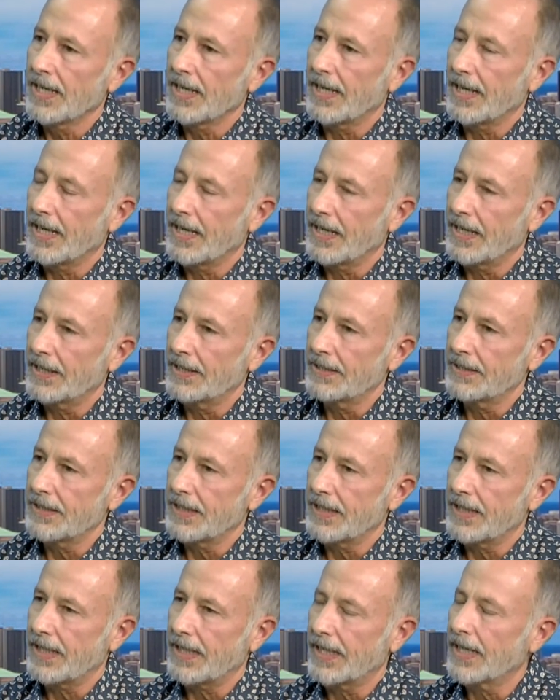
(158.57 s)
and,
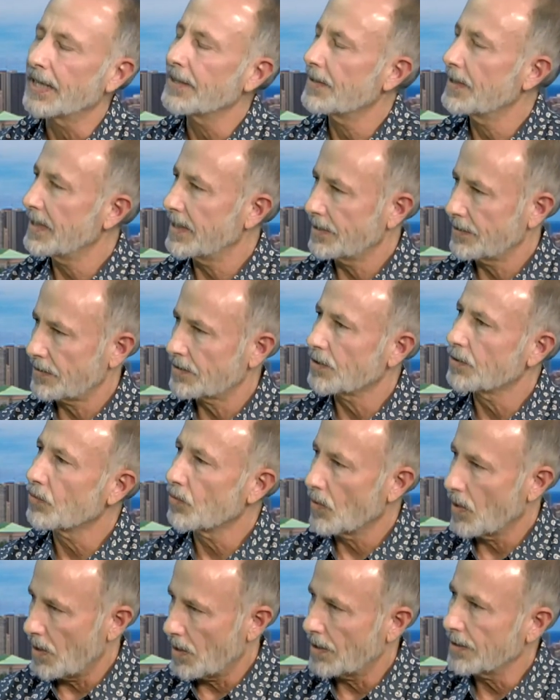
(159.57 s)
uh, and I think it's the
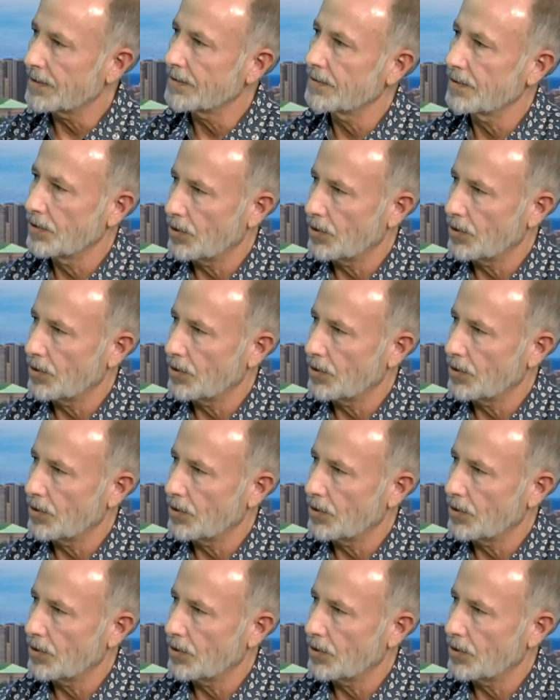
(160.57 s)
wrong